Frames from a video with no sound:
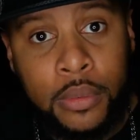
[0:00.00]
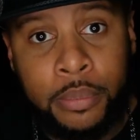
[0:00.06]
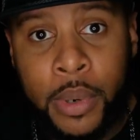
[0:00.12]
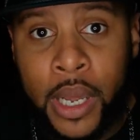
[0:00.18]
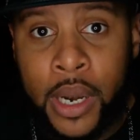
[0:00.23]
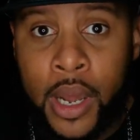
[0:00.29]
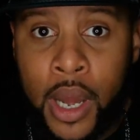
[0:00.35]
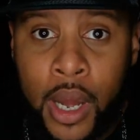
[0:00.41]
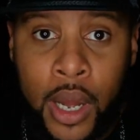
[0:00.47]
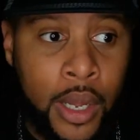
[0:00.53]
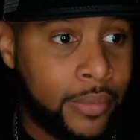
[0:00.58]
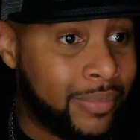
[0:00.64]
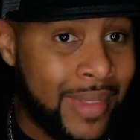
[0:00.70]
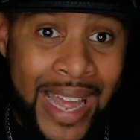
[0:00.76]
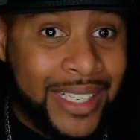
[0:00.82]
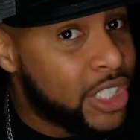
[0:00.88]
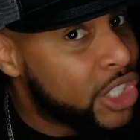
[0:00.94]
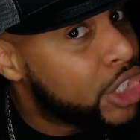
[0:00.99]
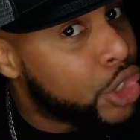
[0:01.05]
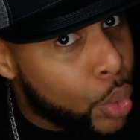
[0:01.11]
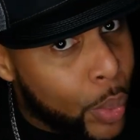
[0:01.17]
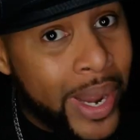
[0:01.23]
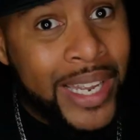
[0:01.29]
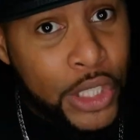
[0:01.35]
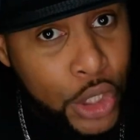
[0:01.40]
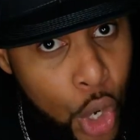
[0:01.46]
But that's just the
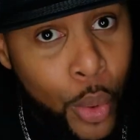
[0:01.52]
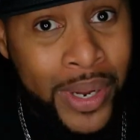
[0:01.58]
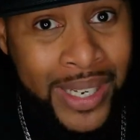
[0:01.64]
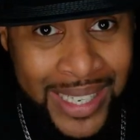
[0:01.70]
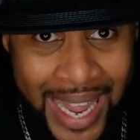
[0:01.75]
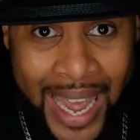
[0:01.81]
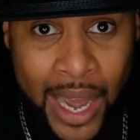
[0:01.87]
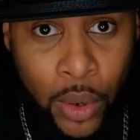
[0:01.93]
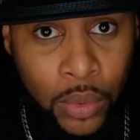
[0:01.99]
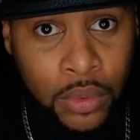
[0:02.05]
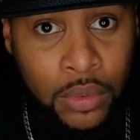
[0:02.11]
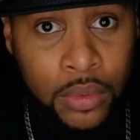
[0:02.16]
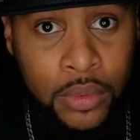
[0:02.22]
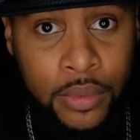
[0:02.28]
way it's going down.